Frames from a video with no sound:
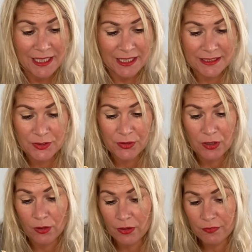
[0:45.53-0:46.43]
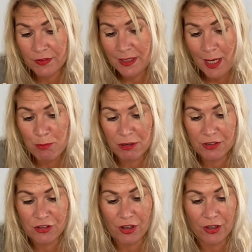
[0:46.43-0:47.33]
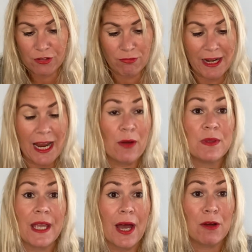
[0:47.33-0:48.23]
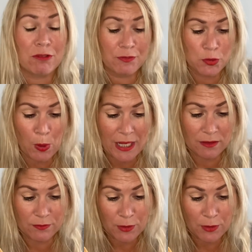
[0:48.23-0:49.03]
until the clock of the neighbouring church rang out the hour of 12,